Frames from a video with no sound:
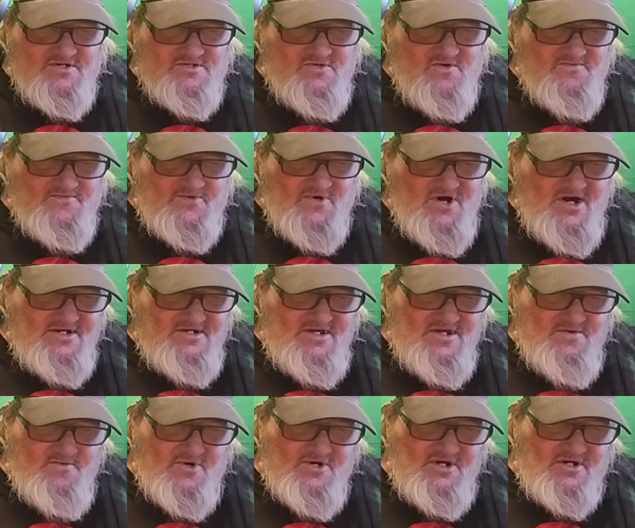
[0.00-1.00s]
So
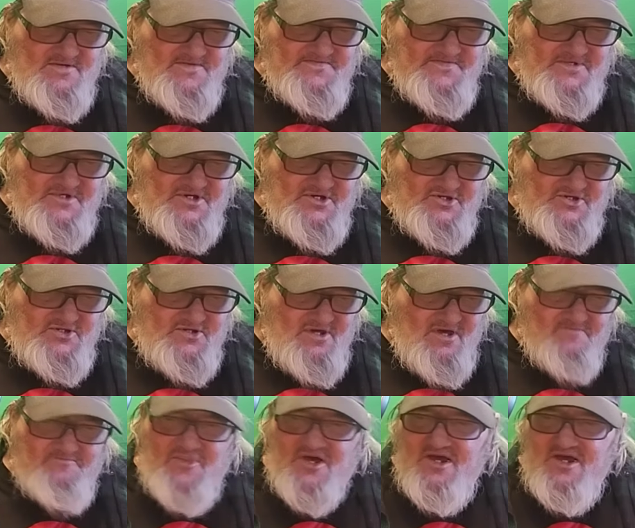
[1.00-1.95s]
Friday, we're gonna finish it up.